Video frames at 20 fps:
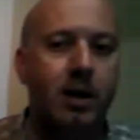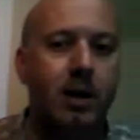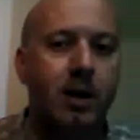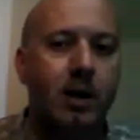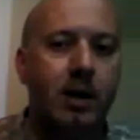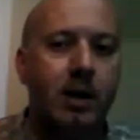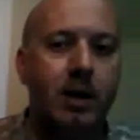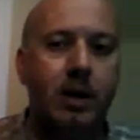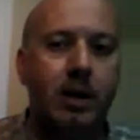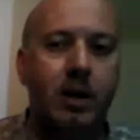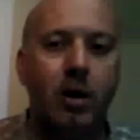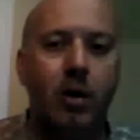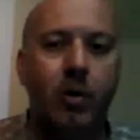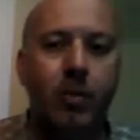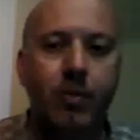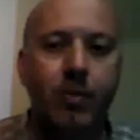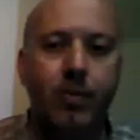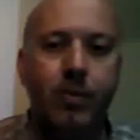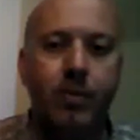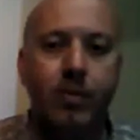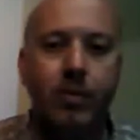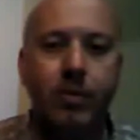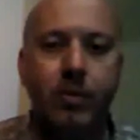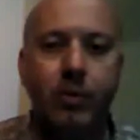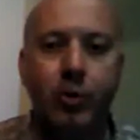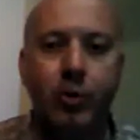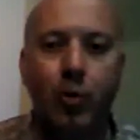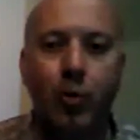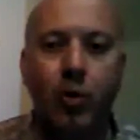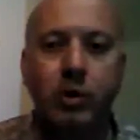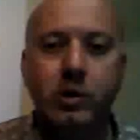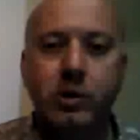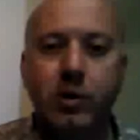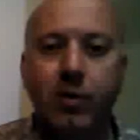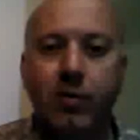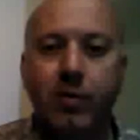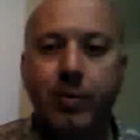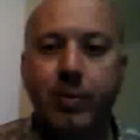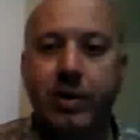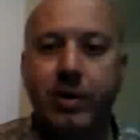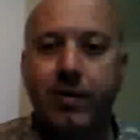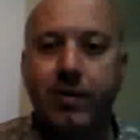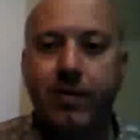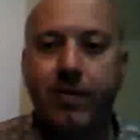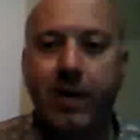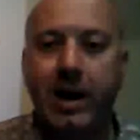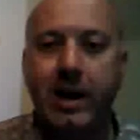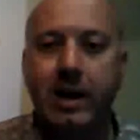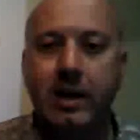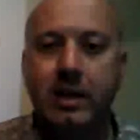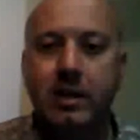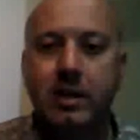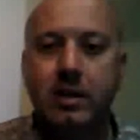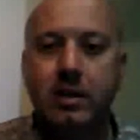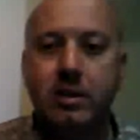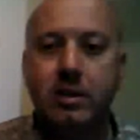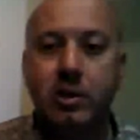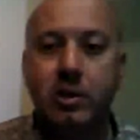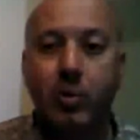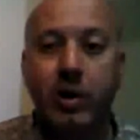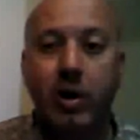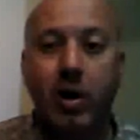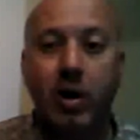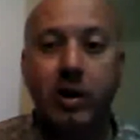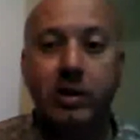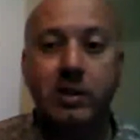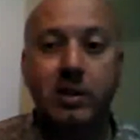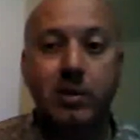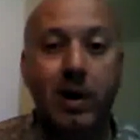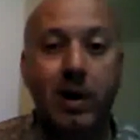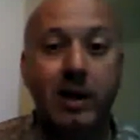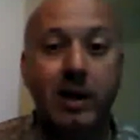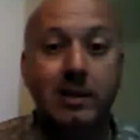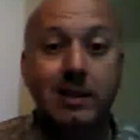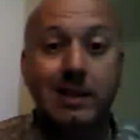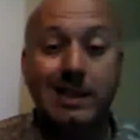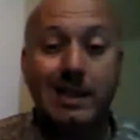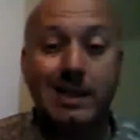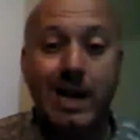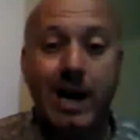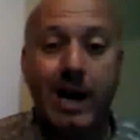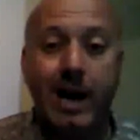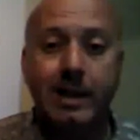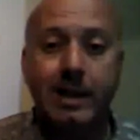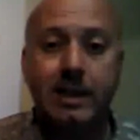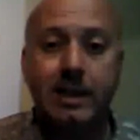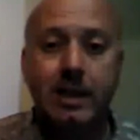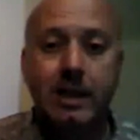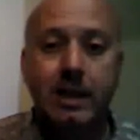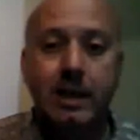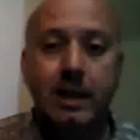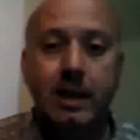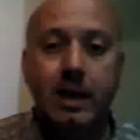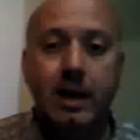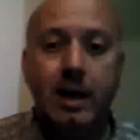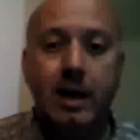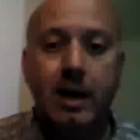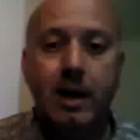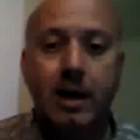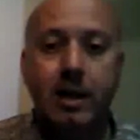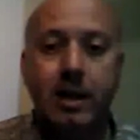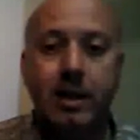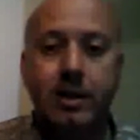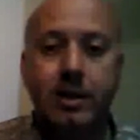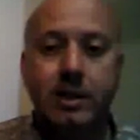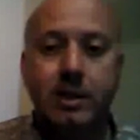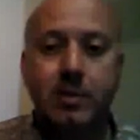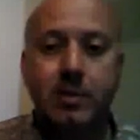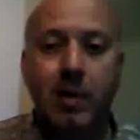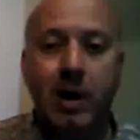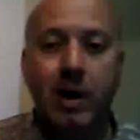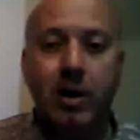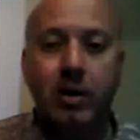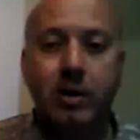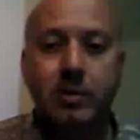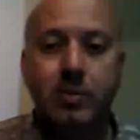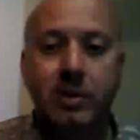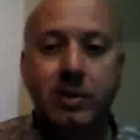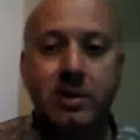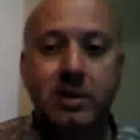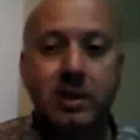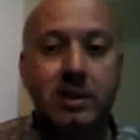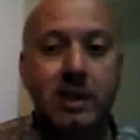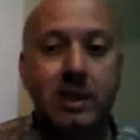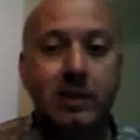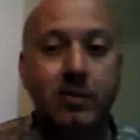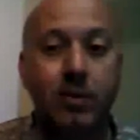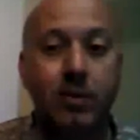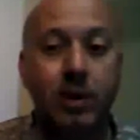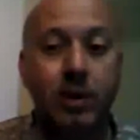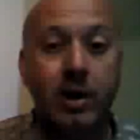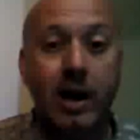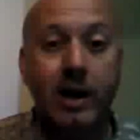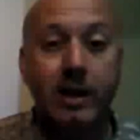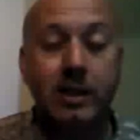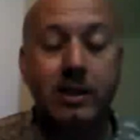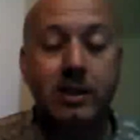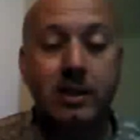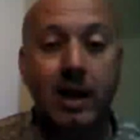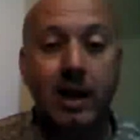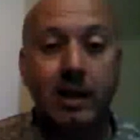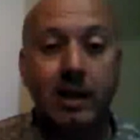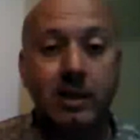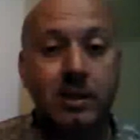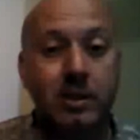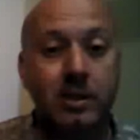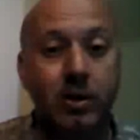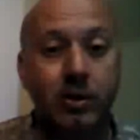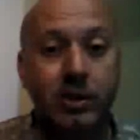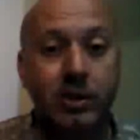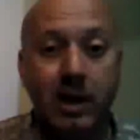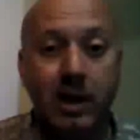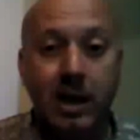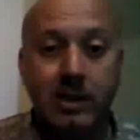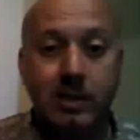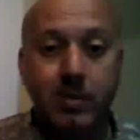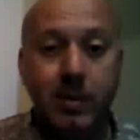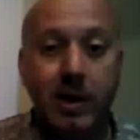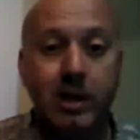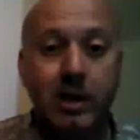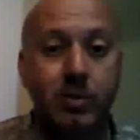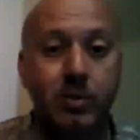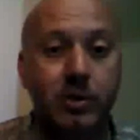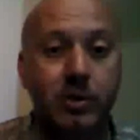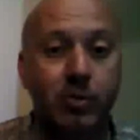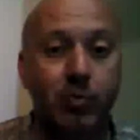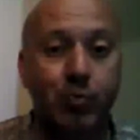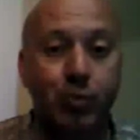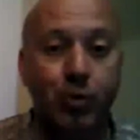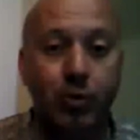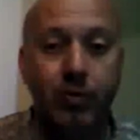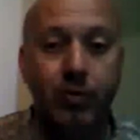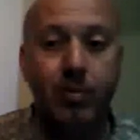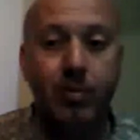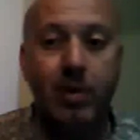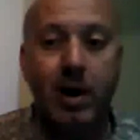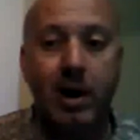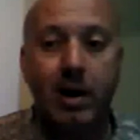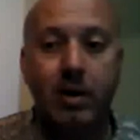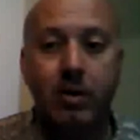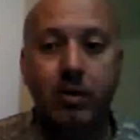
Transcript: The war is over, but the fight to win hearts and minds is not. This model has been successful in the United States. Nursing case management is a proven model,